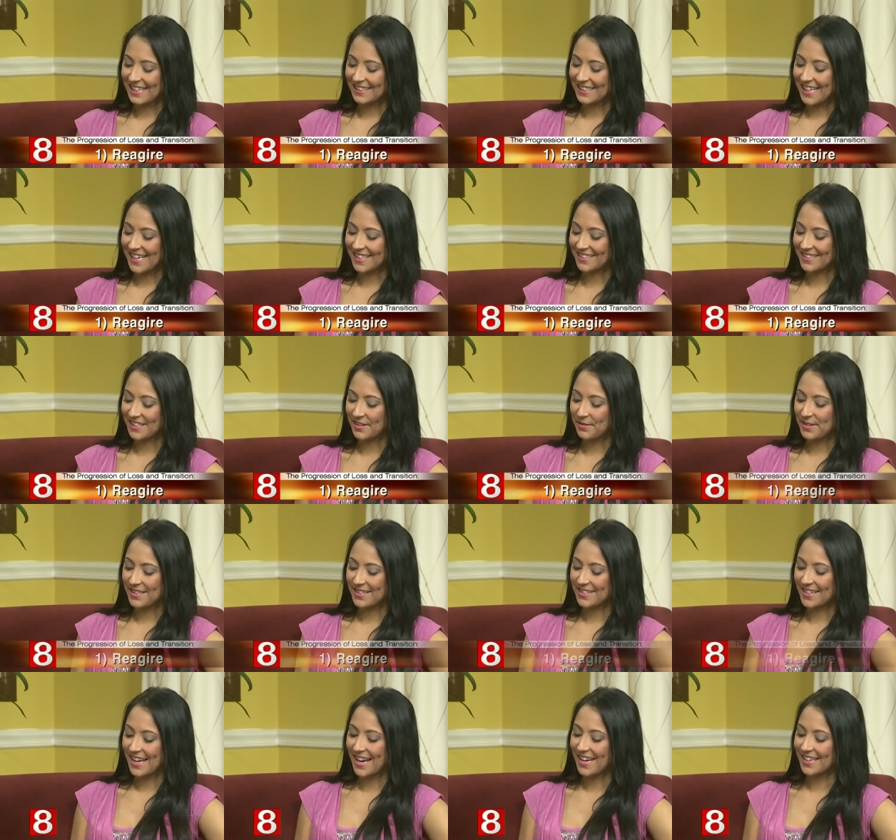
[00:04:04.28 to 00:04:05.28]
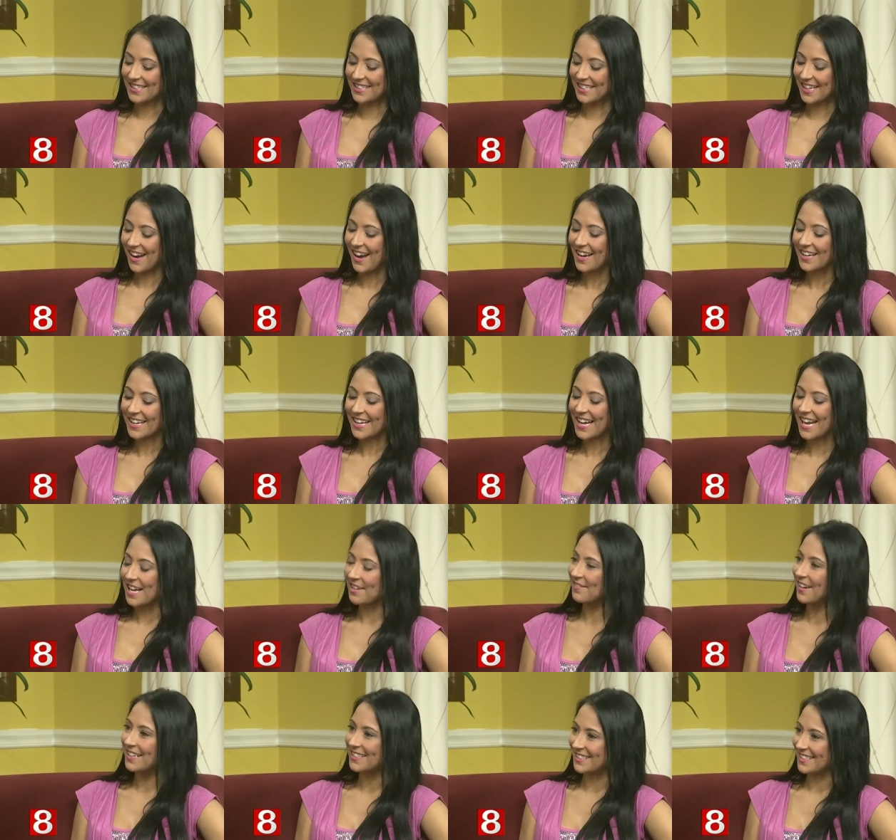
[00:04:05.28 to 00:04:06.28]
uh, lastly, we say
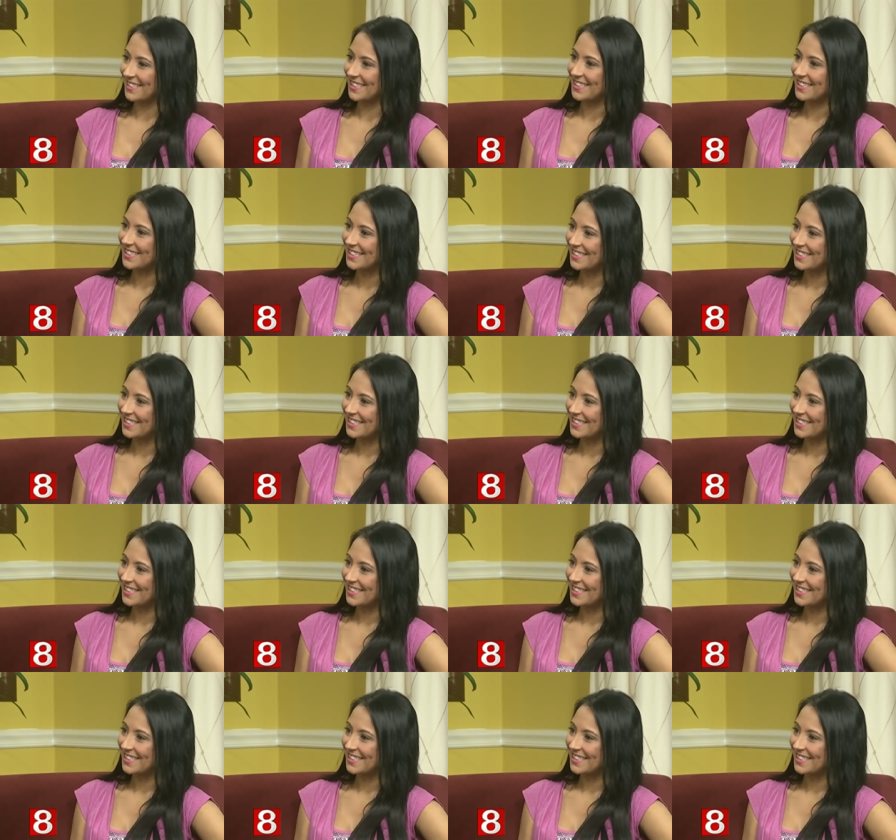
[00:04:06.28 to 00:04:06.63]
andare avanti.